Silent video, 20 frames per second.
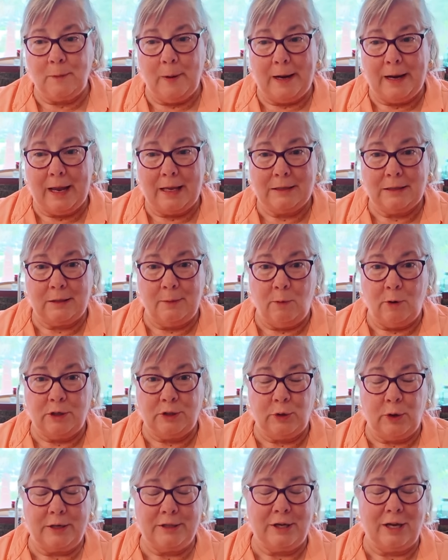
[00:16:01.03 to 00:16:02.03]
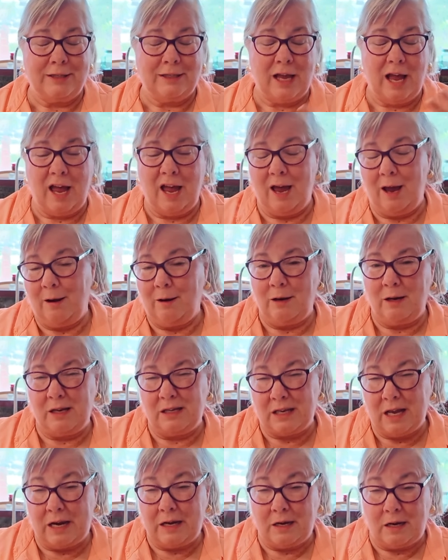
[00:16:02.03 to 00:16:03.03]
might add some more soy sauce,
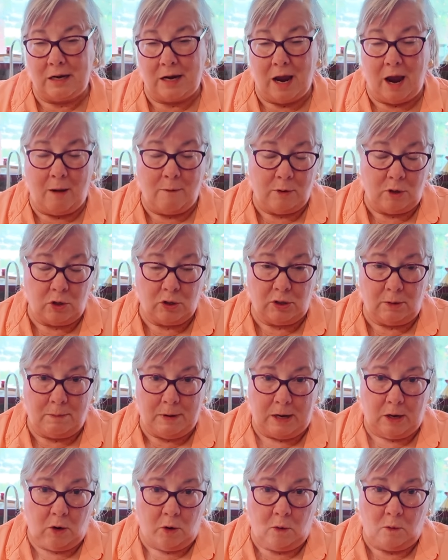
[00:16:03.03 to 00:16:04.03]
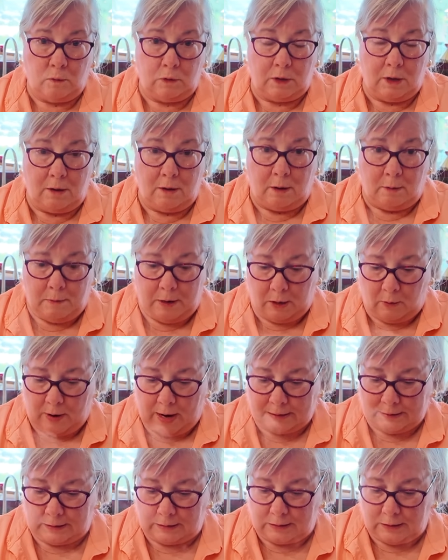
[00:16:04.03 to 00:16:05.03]
and I would use the amino
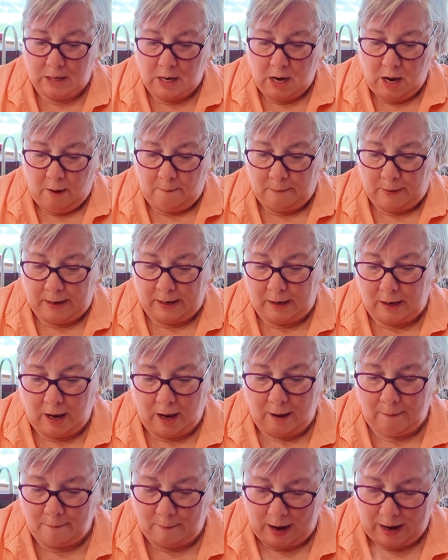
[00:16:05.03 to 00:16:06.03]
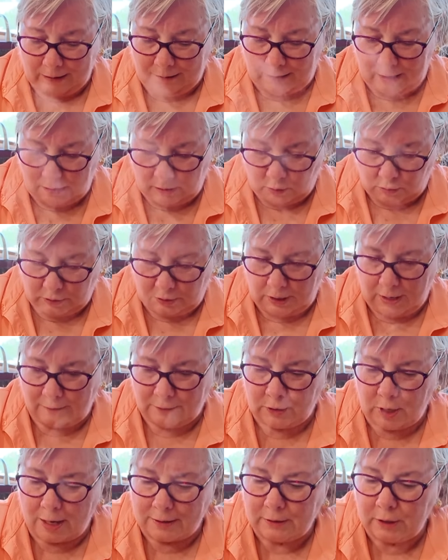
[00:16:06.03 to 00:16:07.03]
acids, but I think there's enough
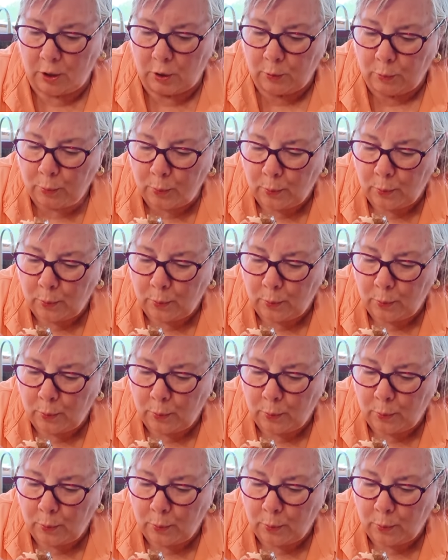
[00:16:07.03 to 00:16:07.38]
sauce here.